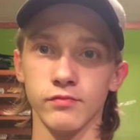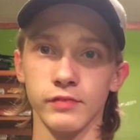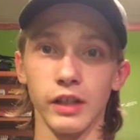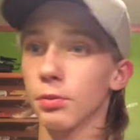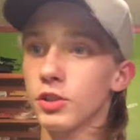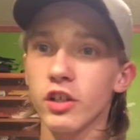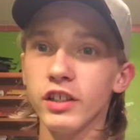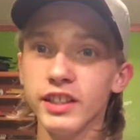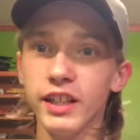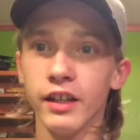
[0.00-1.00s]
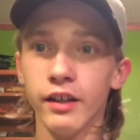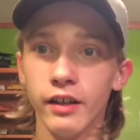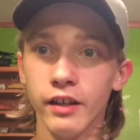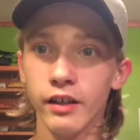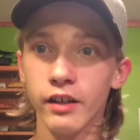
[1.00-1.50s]
That's what you're going to see.
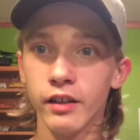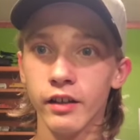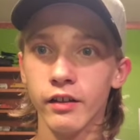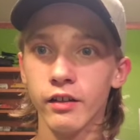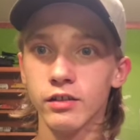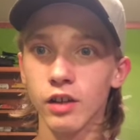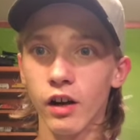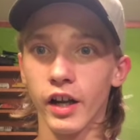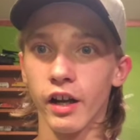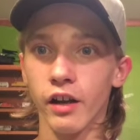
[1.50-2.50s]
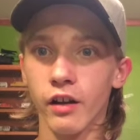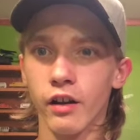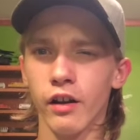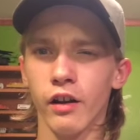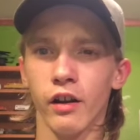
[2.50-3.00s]
Sorry.
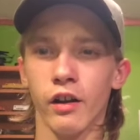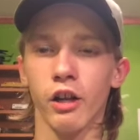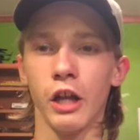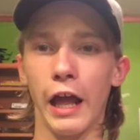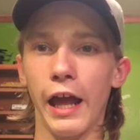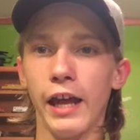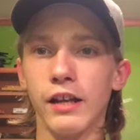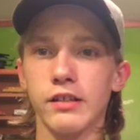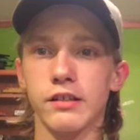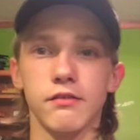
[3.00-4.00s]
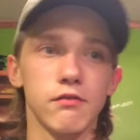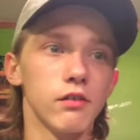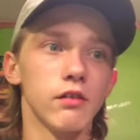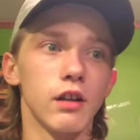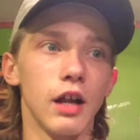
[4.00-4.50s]
And
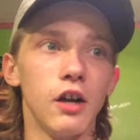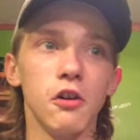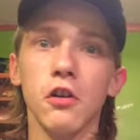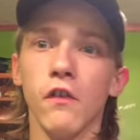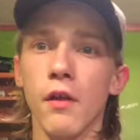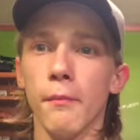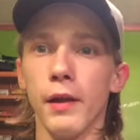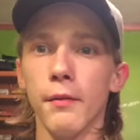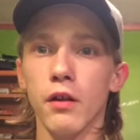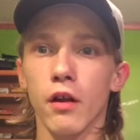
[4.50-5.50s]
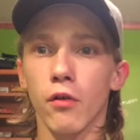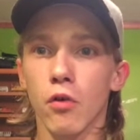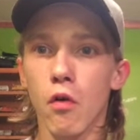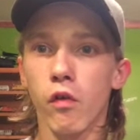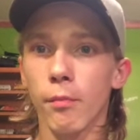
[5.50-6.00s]
I don't know. Maybe I'll
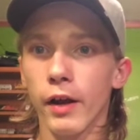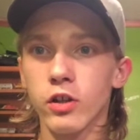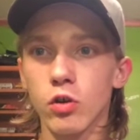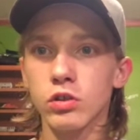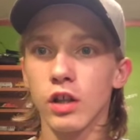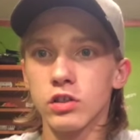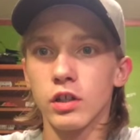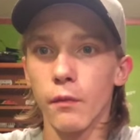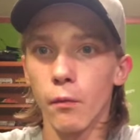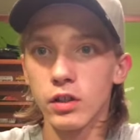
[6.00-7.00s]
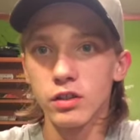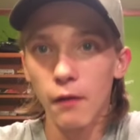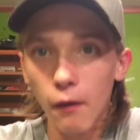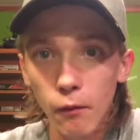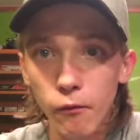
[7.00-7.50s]
go over by Joe's house every once in a
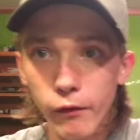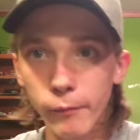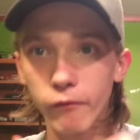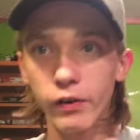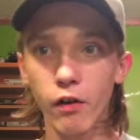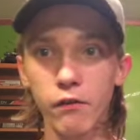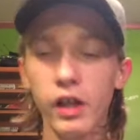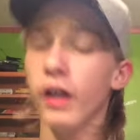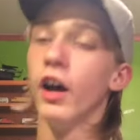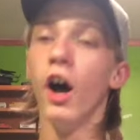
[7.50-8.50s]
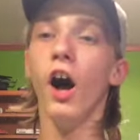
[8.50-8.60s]
while. We'll film a video over there. And